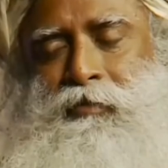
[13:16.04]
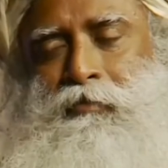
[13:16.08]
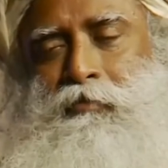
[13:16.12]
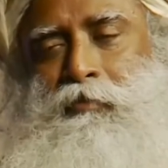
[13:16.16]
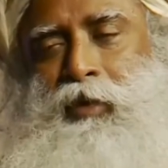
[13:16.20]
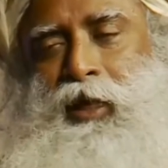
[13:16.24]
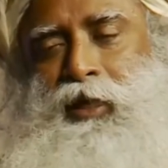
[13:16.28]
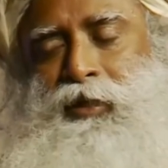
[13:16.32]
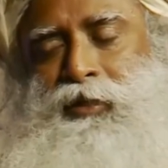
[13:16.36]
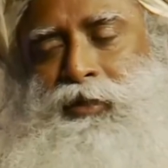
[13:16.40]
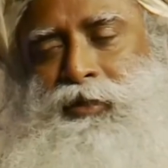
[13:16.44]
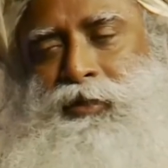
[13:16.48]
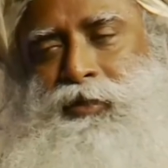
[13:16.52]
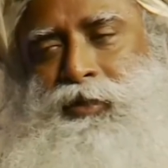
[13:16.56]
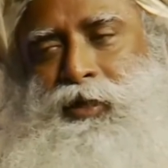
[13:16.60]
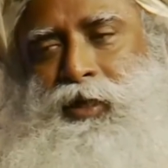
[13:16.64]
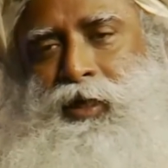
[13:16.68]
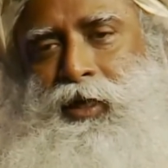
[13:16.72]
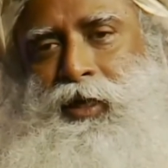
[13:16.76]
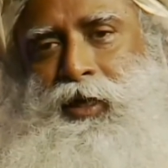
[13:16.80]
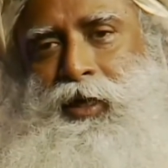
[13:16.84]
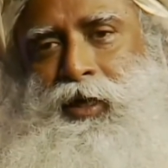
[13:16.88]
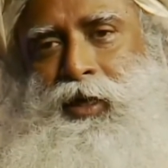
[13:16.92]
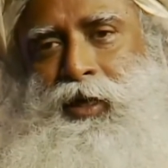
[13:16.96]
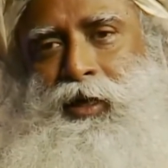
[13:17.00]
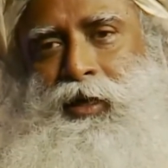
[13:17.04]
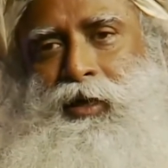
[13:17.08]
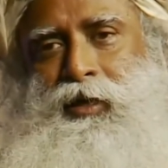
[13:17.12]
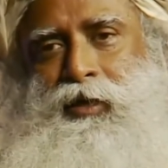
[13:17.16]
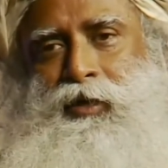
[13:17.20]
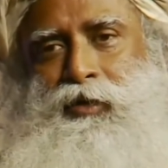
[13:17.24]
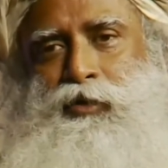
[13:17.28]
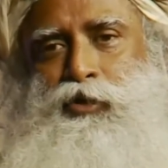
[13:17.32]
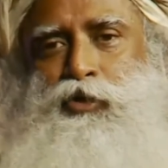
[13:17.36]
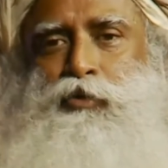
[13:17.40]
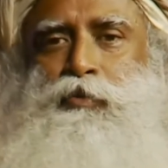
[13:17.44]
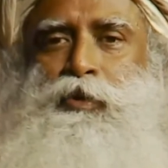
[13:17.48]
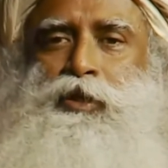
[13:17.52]
but
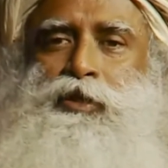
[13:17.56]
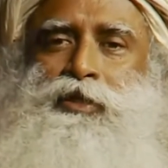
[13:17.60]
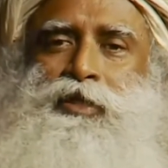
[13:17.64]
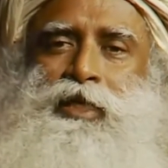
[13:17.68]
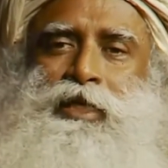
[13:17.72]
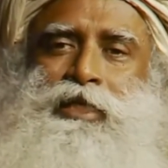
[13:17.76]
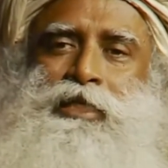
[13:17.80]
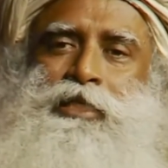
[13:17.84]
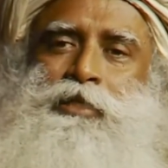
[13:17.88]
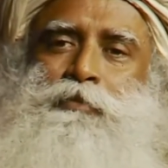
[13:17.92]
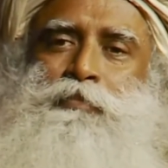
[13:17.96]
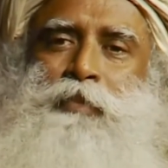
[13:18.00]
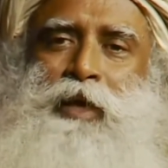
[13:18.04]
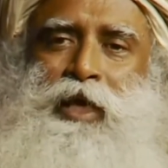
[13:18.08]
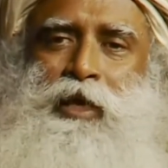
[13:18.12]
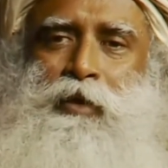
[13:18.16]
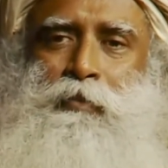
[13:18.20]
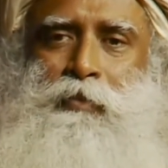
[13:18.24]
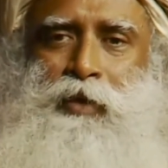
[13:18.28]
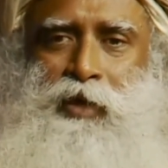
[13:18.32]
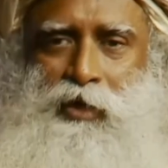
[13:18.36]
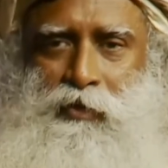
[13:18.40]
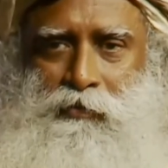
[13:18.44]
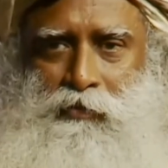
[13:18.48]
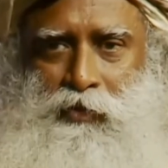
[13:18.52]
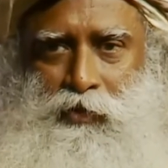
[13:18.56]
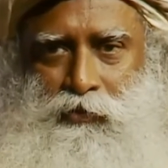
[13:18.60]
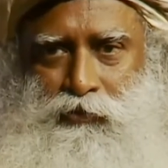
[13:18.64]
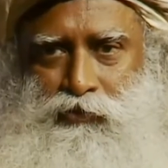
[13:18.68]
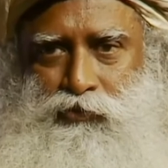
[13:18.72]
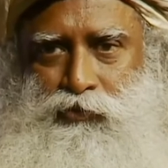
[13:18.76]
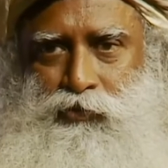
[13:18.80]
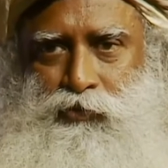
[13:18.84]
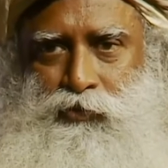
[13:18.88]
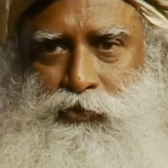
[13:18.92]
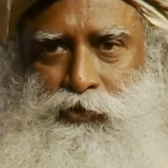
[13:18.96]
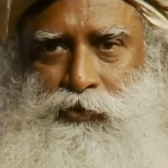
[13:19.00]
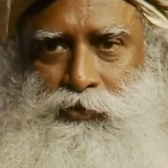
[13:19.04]
you must experiment with
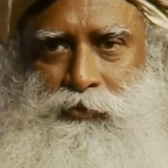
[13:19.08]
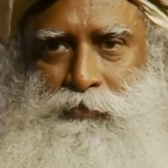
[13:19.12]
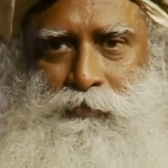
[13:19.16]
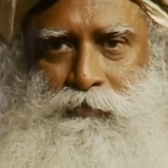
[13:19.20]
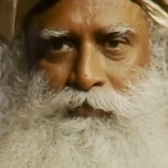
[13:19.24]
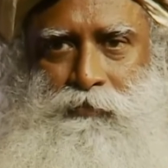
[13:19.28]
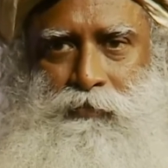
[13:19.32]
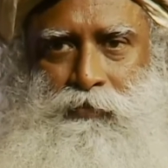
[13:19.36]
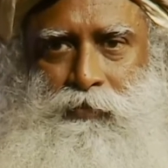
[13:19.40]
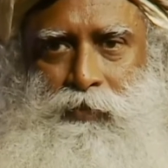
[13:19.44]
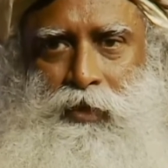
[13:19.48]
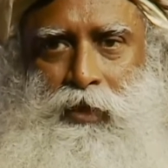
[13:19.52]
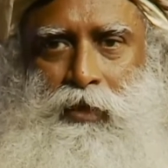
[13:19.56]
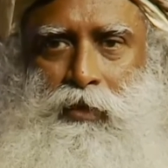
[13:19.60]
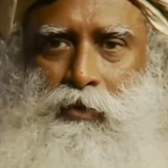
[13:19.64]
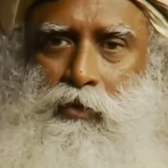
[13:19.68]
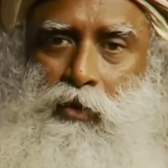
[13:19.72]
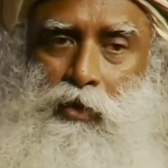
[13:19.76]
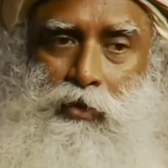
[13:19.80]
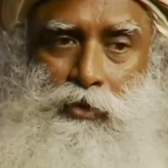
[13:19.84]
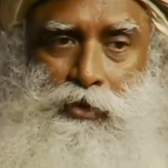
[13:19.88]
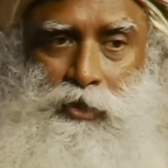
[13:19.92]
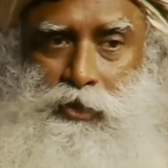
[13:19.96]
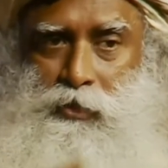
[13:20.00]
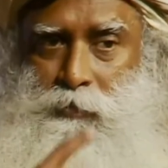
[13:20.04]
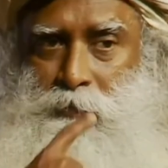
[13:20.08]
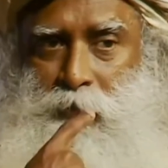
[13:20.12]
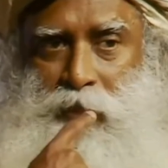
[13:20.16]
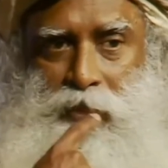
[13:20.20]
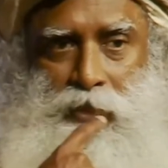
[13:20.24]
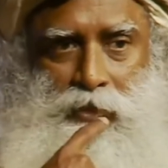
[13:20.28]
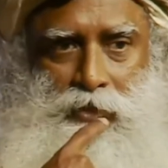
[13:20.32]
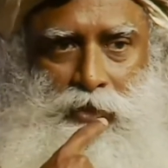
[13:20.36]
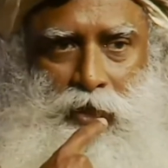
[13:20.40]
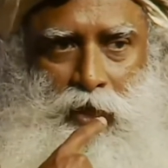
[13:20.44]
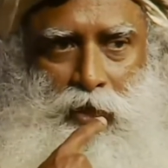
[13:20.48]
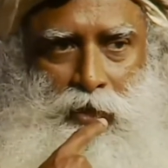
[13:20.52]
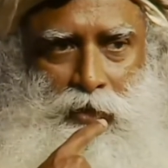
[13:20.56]
food, not just by
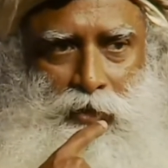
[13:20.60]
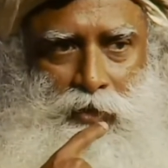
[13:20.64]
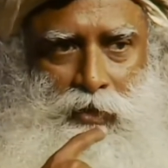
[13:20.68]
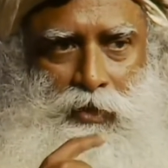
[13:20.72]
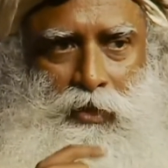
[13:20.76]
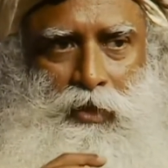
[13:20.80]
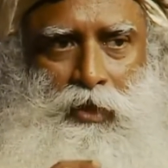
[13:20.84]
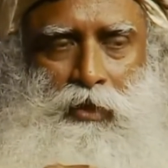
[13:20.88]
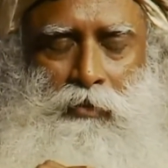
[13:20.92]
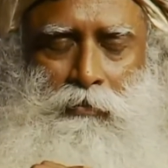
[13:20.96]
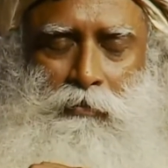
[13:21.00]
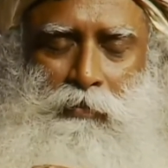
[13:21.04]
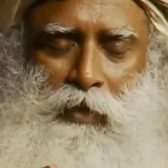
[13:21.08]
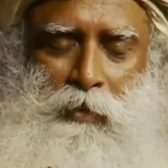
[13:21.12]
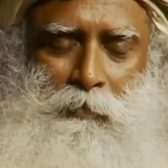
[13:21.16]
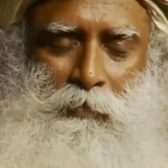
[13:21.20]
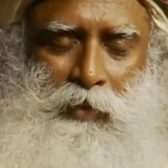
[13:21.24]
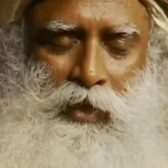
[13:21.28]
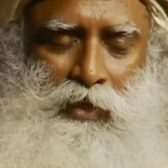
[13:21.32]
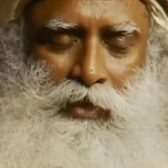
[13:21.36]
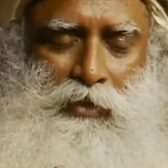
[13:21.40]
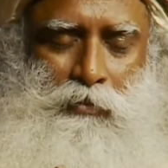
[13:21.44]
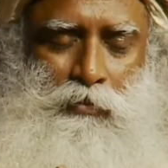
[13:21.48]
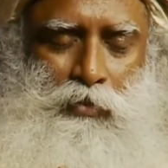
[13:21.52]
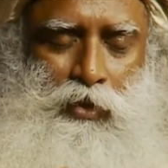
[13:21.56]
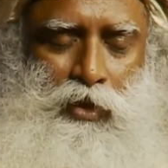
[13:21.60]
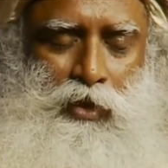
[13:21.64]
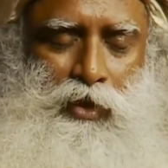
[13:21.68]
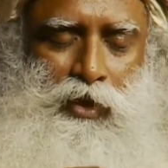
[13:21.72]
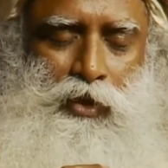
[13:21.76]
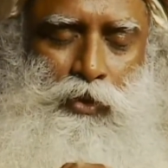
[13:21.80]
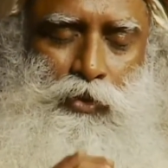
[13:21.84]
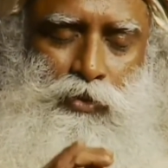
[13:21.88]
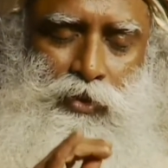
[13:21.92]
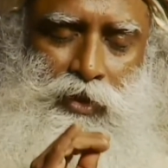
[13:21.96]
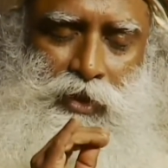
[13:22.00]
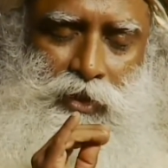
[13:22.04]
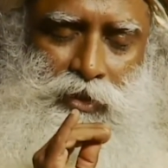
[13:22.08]
the tongue, but by the body.
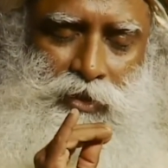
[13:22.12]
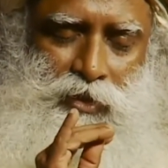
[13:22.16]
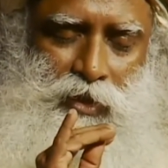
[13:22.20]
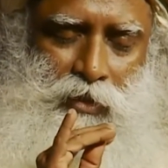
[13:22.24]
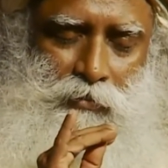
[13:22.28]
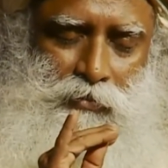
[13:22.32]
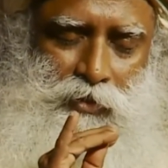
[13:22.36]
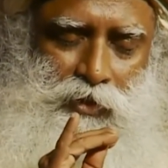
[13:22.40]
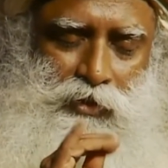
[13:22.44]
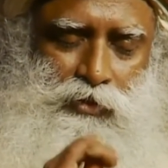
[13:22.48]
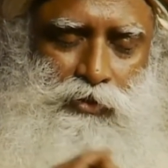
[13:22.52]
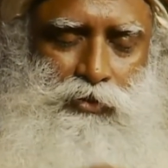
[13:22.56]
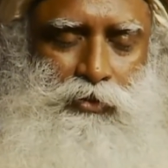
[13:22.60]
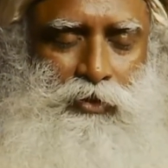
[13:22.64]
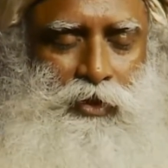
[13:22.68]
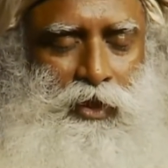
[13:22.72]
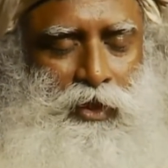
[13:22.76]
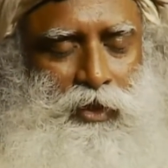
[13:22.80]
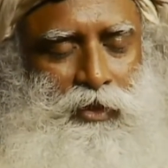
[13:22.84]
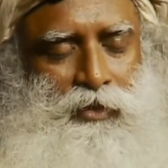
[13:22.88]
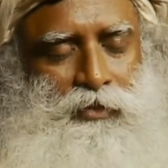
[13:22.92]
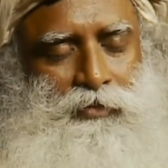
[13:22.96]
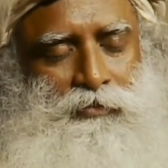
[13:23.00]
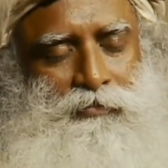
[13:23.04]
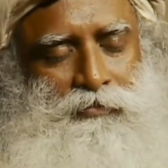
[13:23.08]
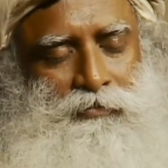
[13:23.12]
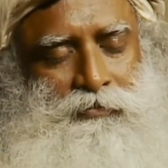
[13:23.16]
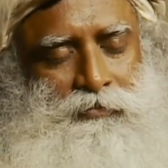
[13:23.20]
You eat something today